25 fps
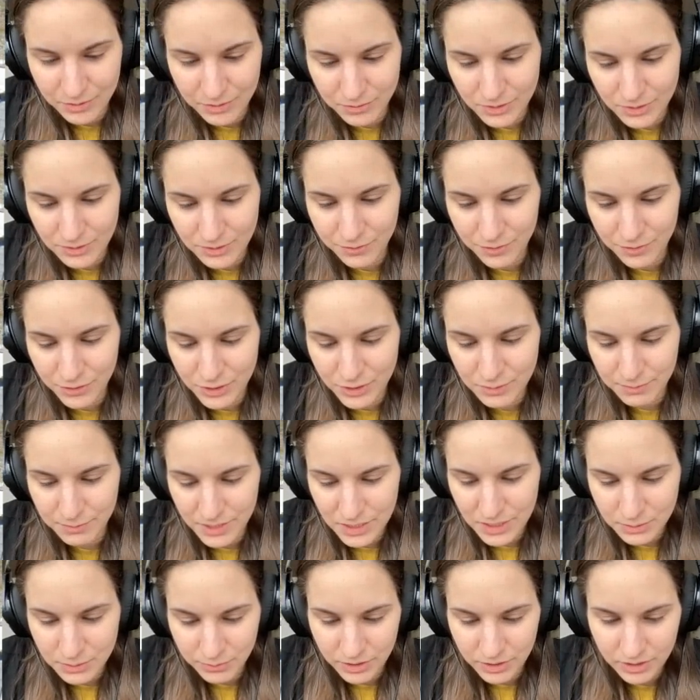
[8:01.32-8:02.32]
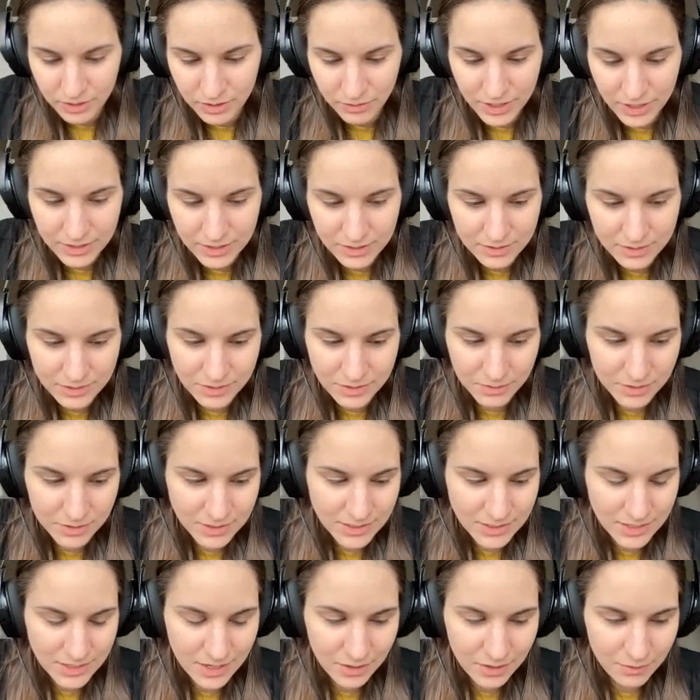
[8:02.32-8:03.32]
we use for space weather, right? So
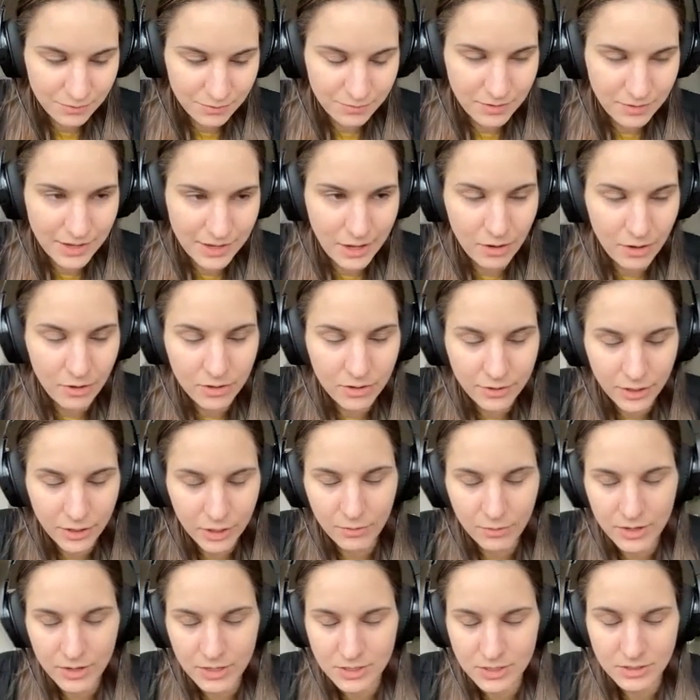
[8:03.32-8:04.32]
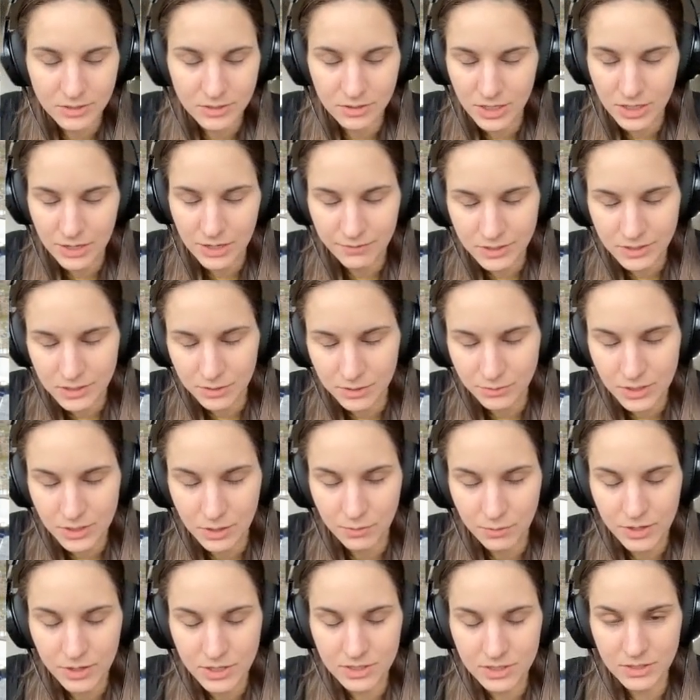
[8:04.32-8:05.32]
that's kind of Euler equations or Navier-Stokes
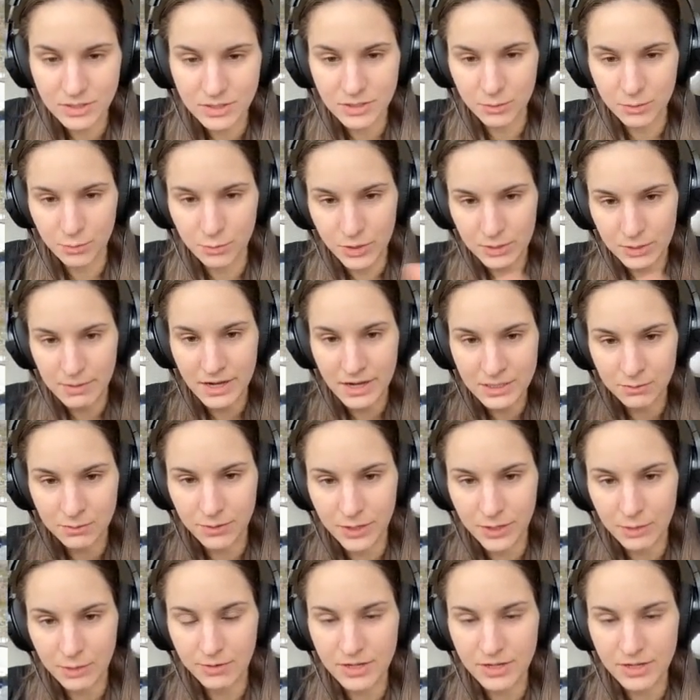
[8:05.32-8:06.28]
equations with Maxwell